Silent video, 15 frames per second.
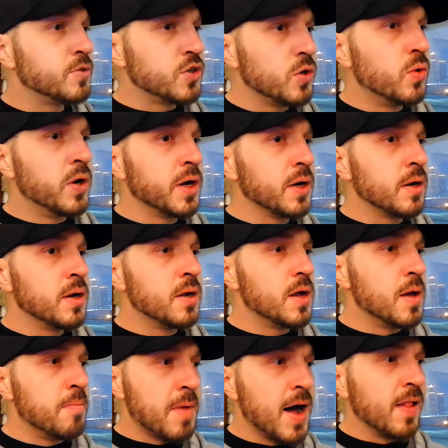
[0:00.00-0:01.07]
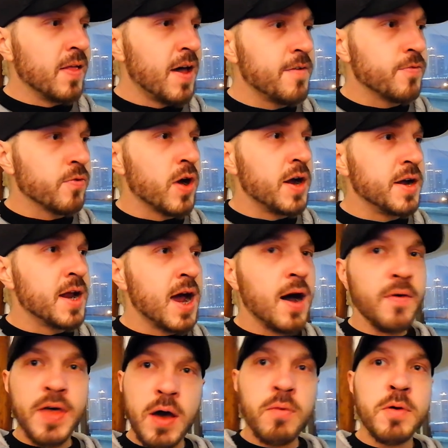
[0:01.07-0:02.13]
doing in my life right
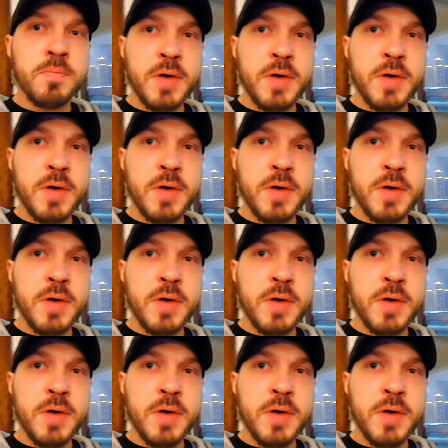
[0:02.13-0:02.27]
now that would